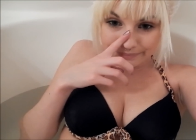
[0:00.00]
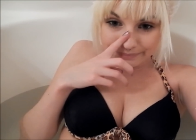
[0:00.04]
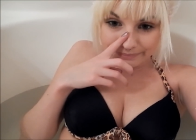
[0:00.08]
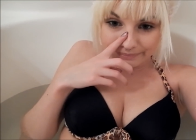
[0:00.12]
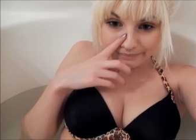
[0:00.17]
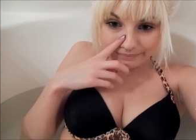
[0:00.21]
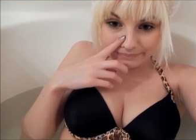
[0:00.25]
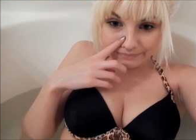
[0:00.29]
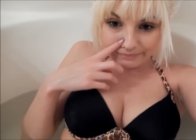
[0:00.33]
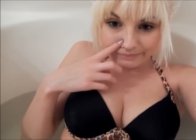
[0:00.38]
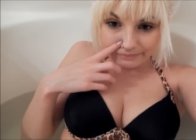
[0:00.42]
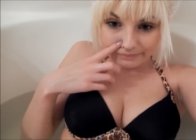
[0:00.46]

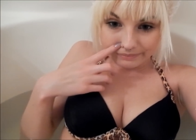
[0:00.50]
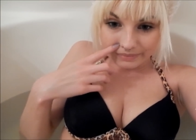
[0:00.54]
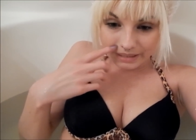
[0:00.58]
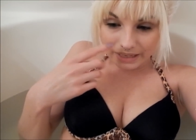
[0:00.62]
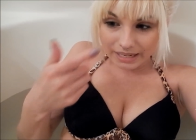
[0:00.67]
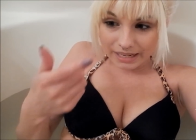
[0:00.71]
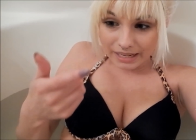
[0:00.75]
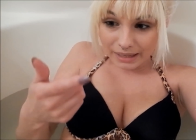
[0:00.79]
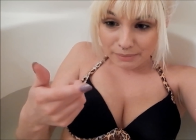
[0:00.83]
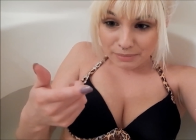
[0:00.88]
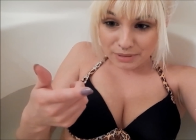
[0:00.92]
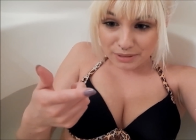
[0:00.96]
And
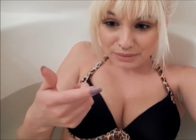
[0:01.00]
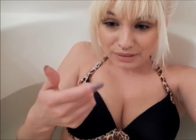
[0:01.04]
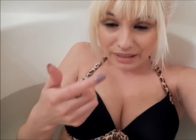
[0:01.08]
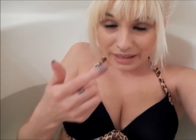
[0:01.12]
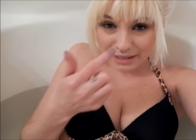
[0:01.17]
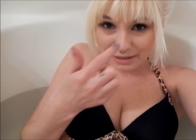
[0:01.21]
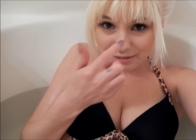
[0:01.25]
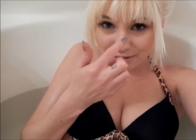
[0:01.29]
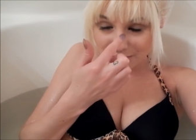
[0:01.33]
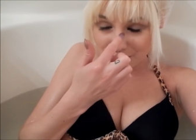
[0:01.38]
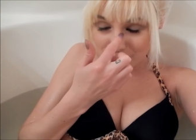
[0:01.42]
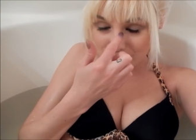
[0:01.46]
I'm
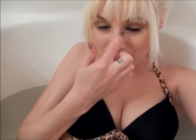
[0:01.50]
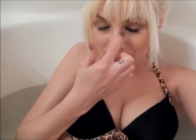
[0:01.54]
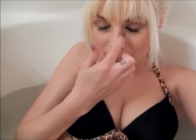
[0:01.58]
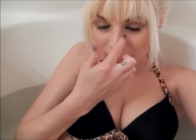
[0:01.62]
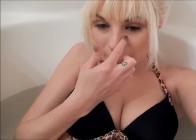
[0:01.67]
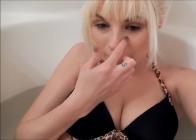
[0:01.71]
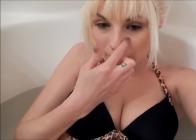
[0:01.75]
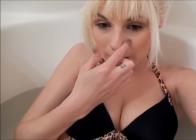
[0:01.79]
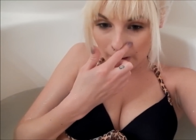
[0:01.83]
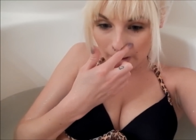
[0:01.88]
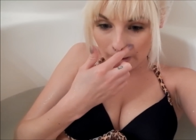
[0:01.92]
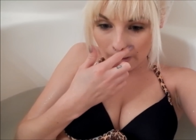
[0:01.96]
just
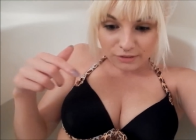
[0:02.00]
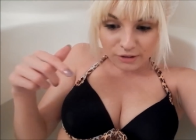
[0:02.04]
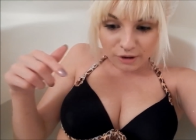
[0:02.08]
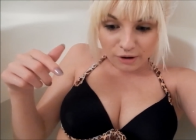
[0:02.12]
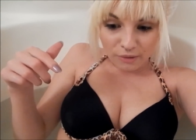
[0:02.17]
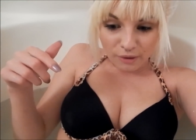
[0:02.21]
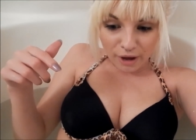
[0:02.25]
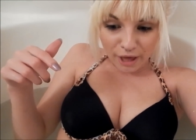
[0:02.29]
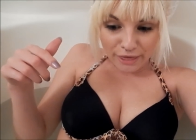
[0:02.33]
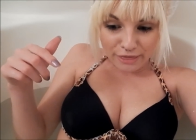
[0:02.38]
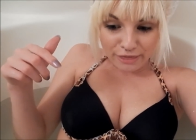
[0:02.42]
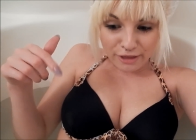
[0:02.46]
sweating.
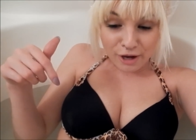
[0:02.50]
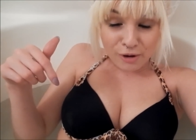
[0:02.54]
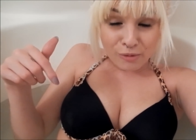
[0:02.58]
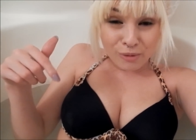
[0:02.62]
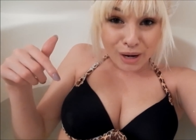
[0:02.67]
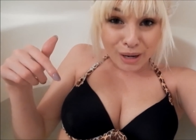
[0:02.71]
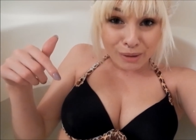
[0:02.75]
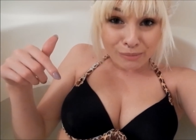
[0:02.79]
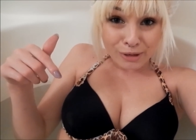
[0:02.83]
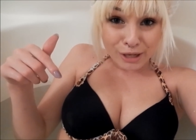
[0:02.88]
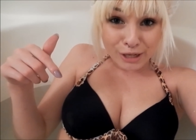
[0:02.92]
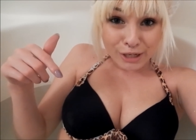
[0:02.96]
So I think
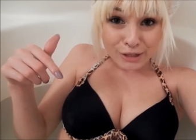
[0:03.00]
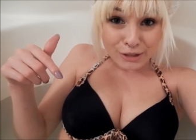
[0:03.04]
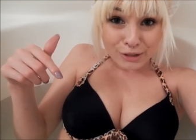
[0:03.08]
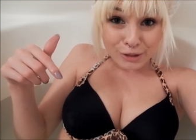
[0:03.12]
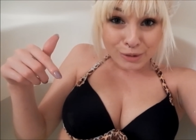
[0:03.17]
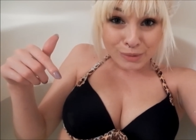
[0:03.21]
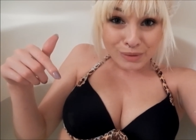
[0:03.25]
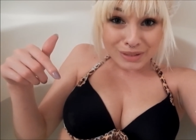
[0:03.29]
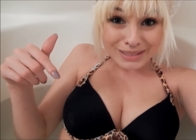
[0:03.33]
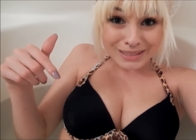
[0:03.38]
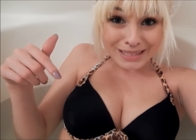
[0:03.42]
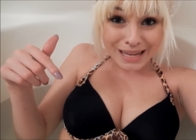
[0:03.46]
what I'm gonna
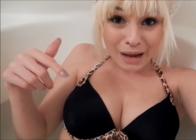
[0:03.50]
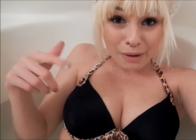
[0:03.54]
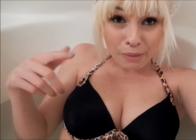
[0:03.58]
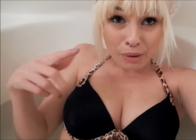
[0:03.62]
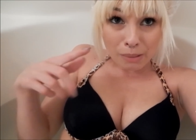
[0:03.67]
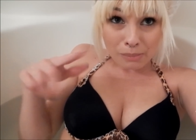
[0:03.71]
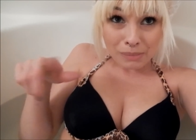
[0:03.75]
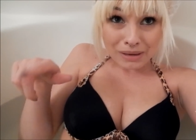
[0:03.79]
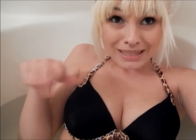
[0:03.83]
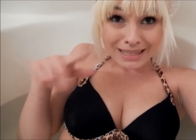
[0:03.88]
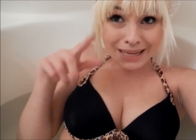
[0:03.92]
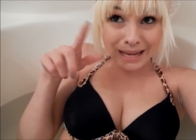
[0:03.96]
do is
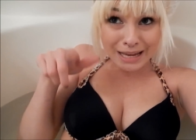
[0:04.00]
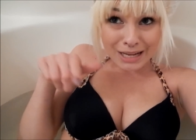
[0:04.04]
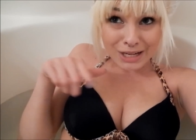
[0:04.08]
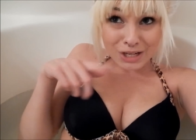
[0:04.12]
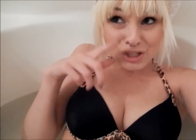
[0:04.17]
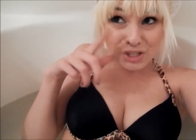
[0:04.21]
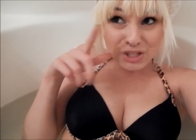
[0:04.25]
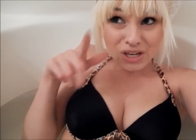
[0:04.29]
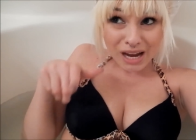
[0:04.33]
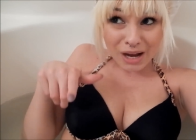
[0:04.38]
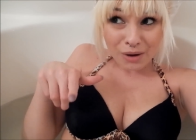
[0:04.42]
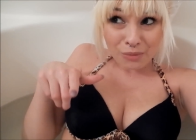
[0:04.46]
now I'm gonna take a
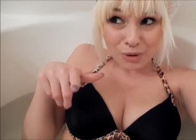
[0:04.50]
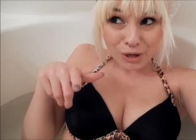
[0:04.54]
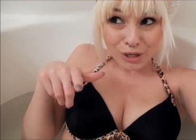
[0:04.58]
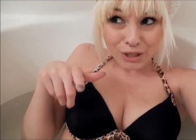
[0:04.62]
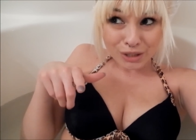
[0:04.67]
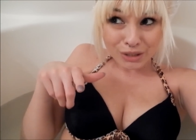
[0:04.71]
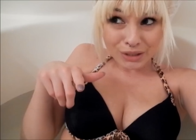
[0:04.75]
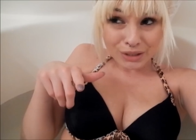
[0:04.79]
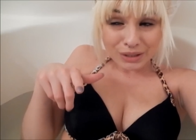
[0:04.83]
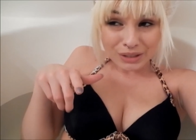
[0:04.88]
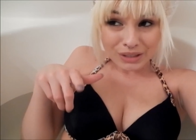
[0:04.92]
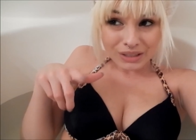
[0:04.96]

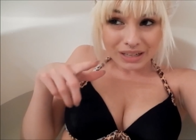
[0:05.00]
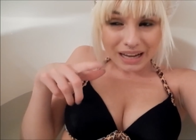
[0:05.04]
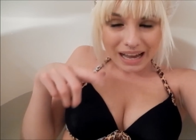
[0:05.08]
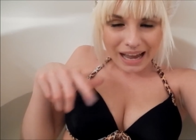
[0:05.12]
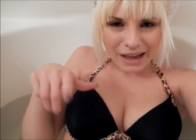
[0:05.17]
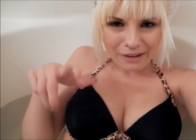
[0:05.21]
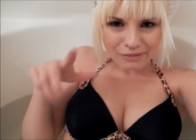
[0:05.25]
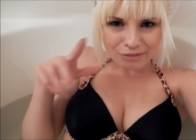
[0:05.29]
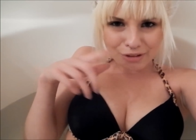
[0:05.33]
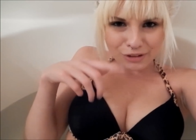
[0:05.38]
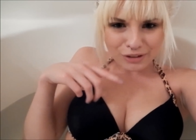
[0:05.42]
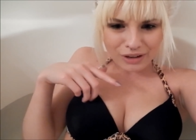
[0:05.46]
shower
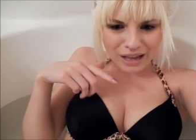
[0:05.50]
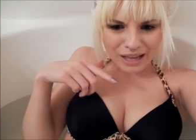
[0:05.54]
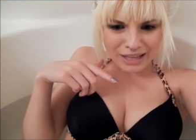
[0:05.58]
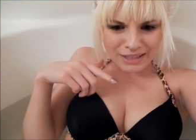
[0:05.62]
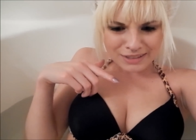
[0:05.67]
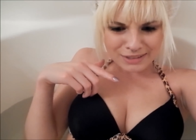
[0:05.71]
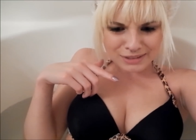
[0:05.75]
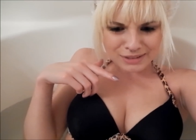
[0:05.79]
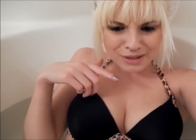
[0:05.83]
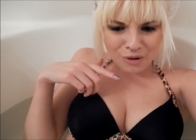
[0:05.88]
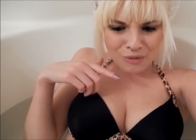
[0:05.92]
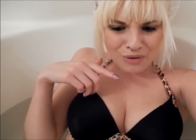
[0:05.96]
after I
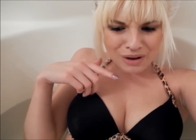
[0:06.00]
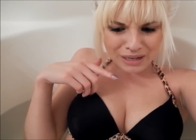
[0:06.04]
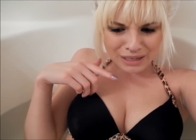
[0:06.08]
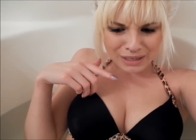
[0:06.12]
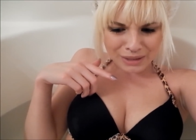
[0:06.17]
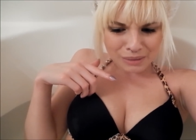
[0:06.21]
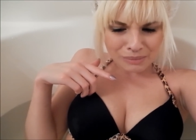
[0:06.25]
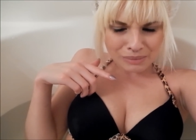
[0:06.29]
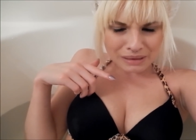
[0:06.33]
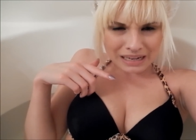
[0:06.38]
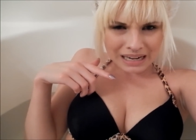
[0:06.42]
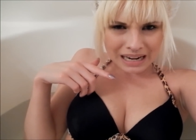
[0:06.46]
soak a
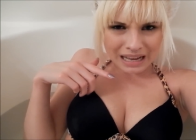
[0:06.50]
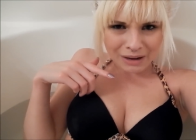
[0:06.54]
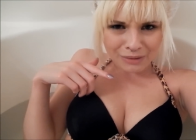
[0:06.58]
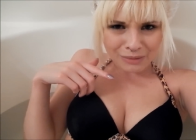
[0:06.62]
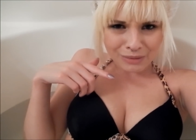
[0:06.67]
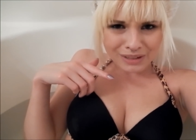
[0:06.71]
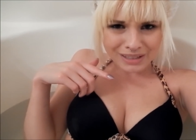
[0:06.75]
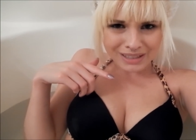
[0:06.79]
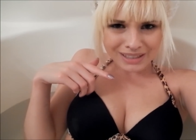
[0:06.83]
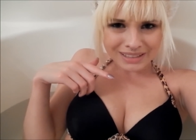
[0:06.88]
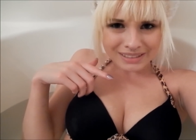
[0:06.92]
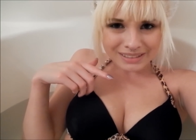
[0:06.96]
little bit
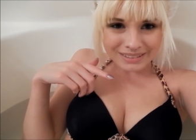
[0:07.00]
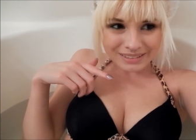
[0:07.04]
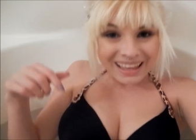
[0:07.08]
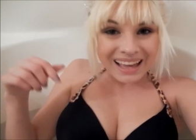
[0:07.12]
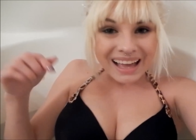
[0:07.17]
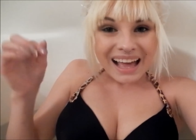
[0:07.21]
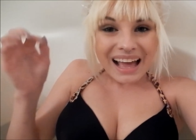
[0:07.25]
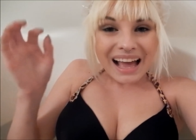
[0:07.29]
longer.